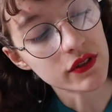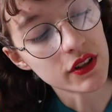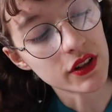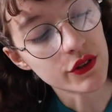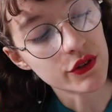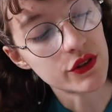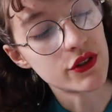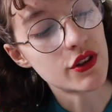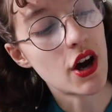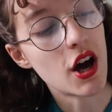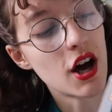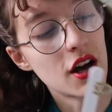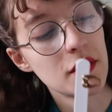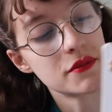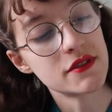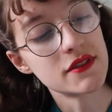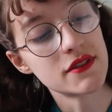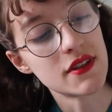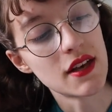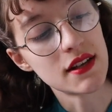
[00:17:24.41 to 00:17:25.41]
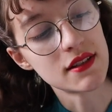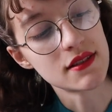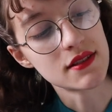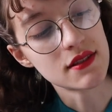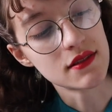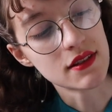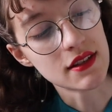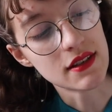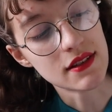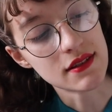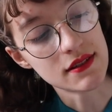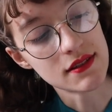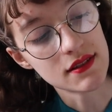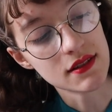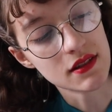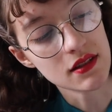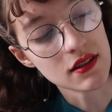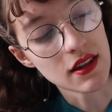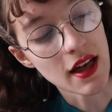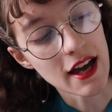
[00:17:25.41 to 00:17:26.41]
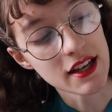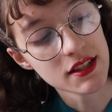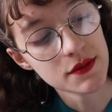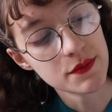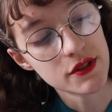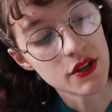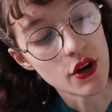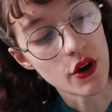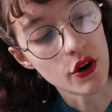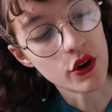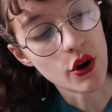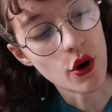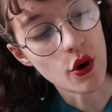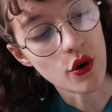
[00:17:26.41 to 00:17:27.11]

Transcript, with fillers: little knobs that these clasps hook